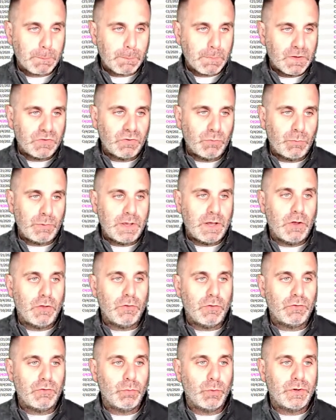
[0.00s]
So we get all
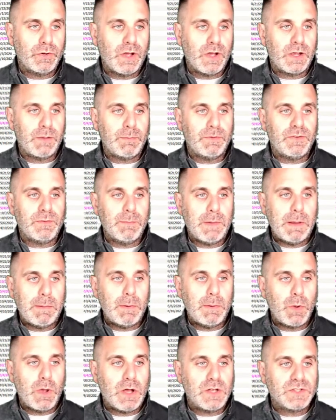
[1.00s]
those Word documents. And maybe
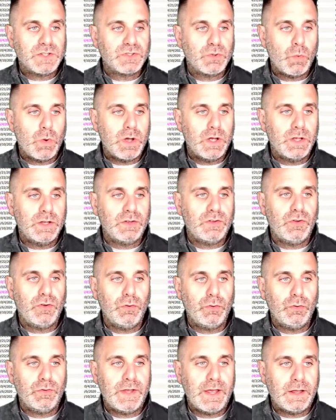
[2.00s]
we also want
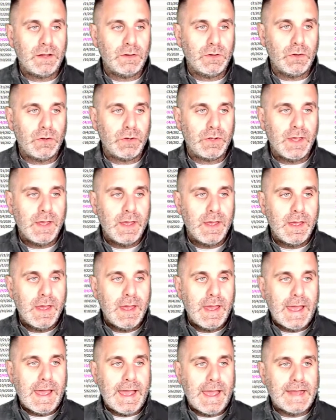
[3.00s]
to take a look
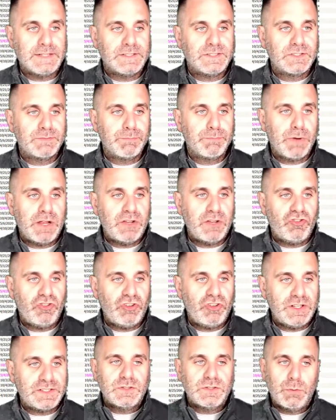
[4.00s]
at
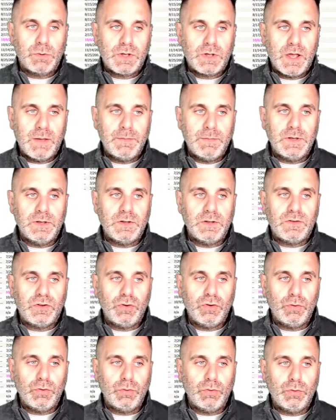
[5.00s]
spreadsheets. So we'll come
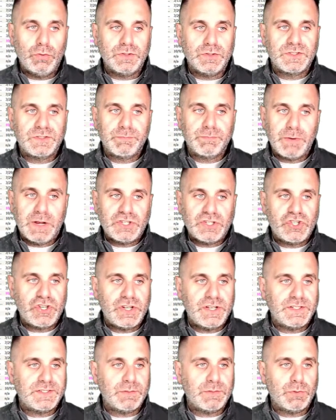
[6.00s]
into
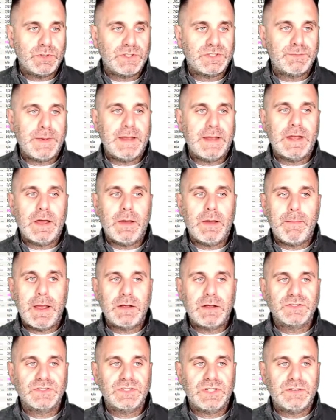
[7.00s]
spreadsheets and we'll expand out
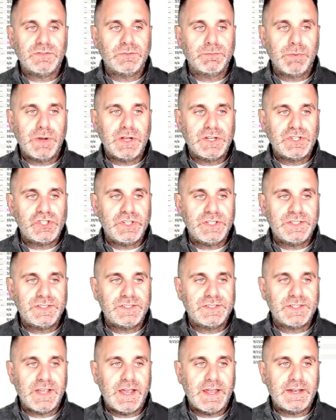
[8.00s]
Microsoft
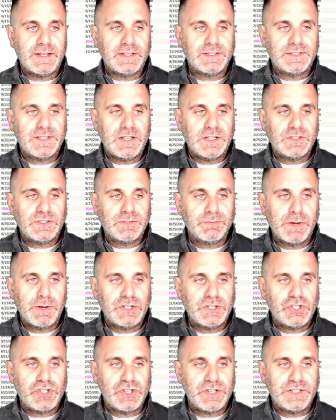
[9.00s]
spreadsheets and Excel
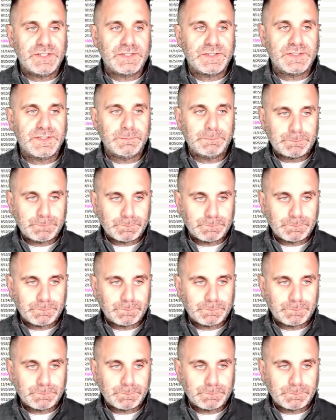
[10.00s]
spreadsheets.